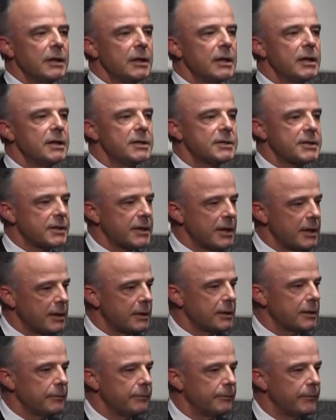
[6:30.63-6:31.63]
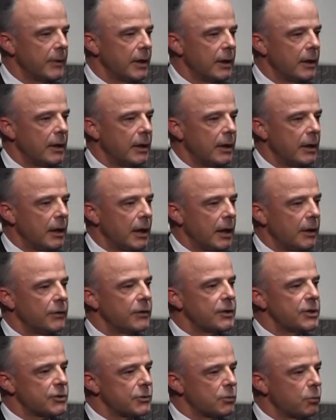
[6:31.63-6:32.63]
he said,
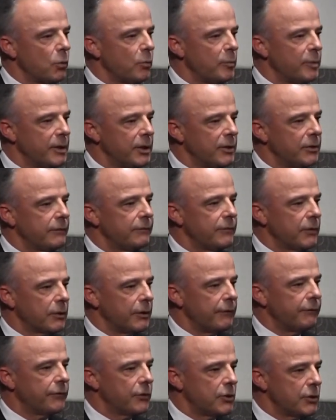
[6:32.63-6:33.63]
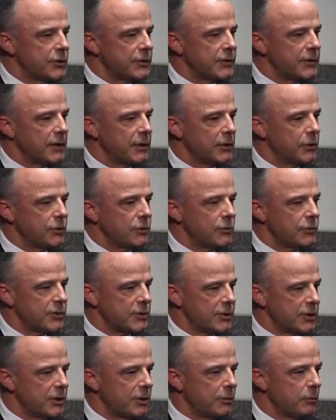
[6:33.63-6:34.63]
and this will be the very first thing that you
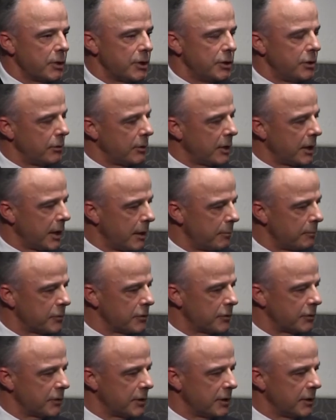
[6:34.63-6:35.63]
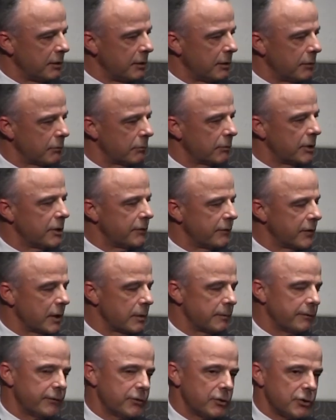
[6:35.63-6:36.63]
see when you come to the
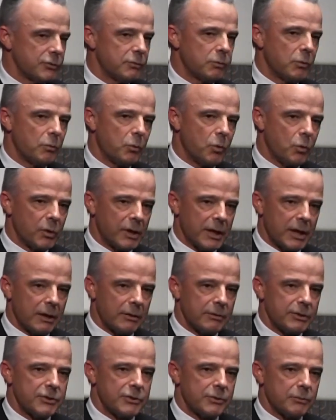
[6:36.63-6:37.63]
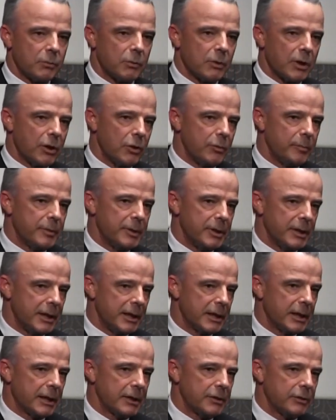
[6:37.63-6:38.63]
redeveloped First World War galleries that will open
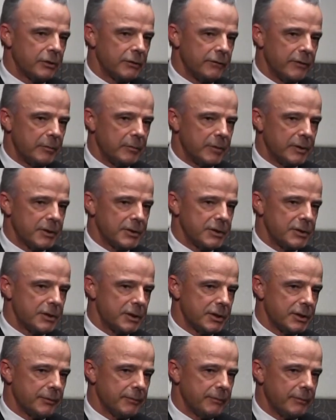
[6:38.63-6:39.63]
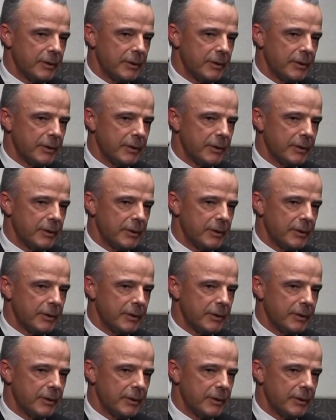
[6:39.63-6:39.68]
in late November this year.